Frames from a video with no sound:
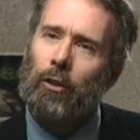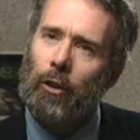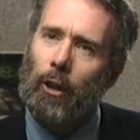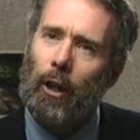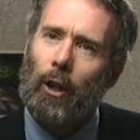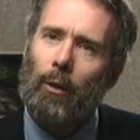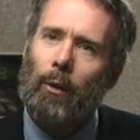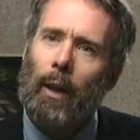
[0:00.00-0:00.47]
I
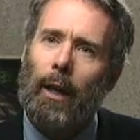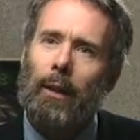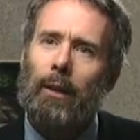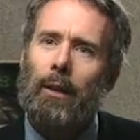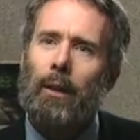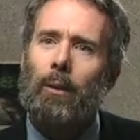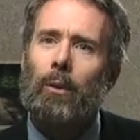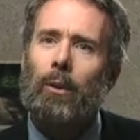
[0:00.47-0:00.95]
say, all right,
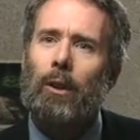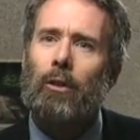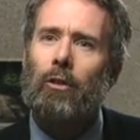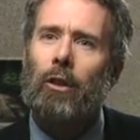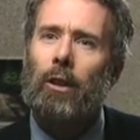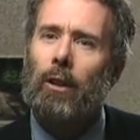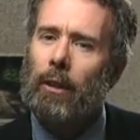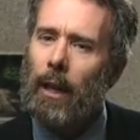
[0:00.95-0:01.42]
well,
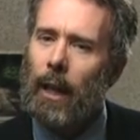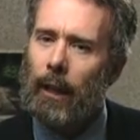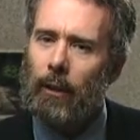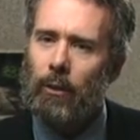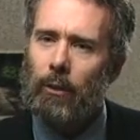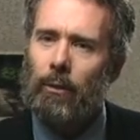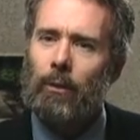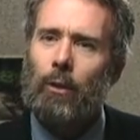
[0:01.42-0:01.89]
consider that.